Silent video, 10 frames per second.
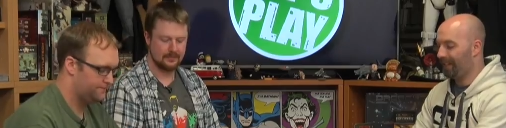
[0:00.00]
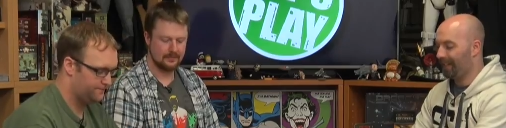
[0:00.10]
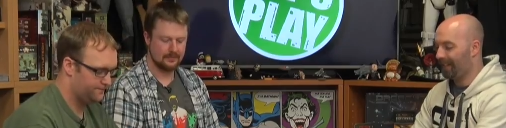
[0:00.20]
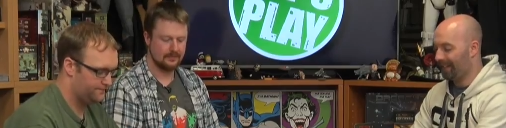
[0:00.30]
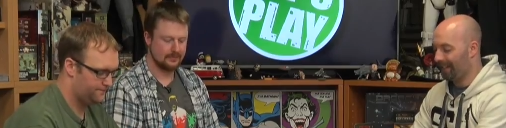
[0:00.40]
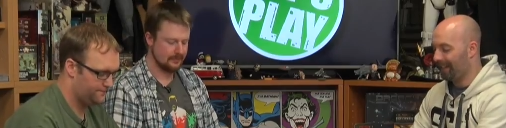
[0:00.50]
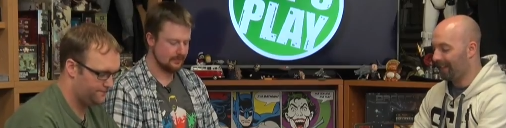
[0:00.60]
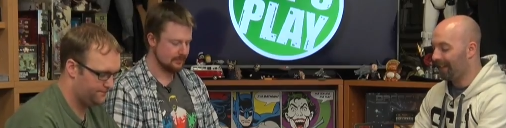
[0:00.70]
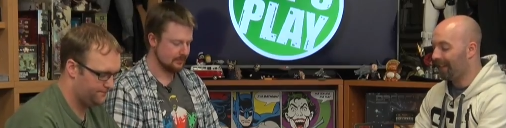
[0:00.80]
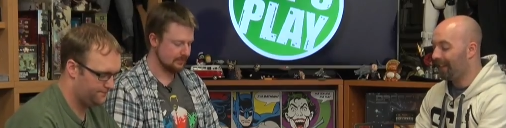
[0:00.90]

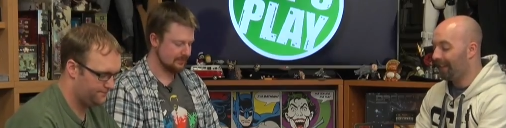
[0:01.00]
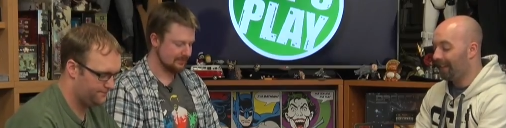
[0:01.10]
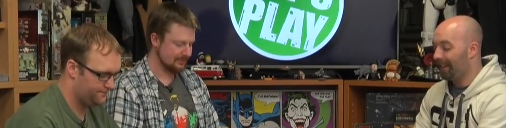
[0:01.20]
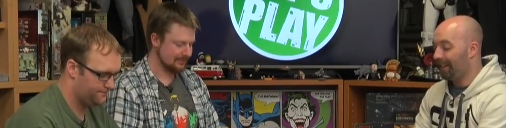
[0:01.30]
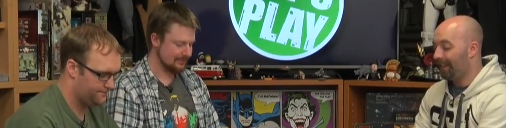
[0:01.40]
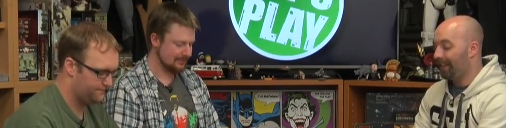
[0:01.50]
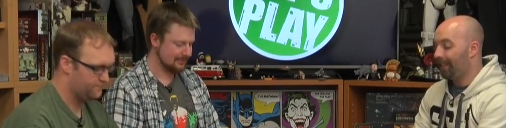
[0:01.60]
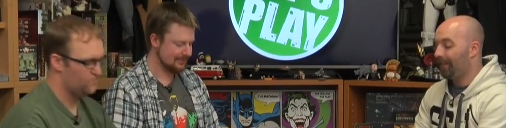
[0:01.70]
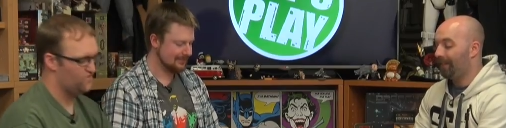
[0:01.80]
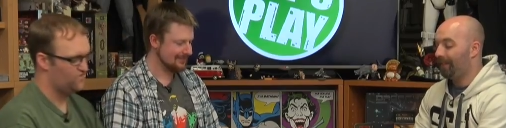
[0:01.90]

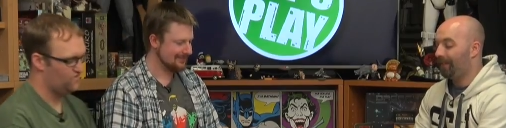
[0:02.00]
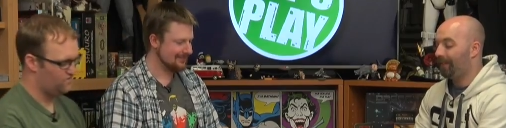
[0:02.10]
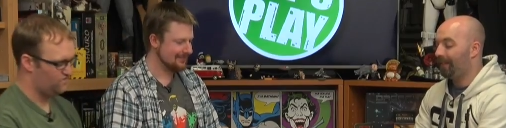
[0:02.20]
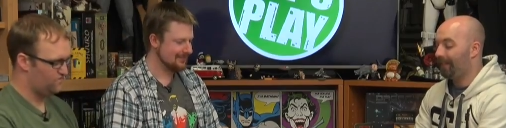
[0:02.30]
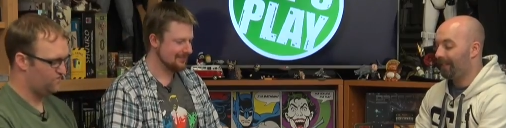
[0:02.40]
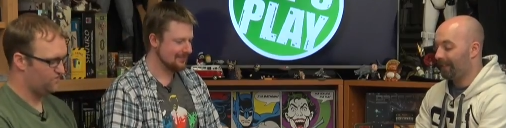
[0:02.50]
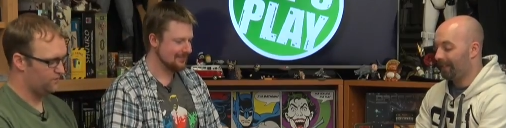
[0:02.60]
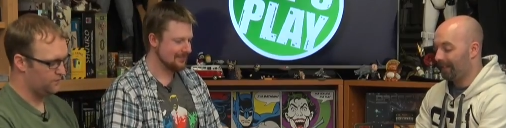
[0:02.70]
Nothing is said.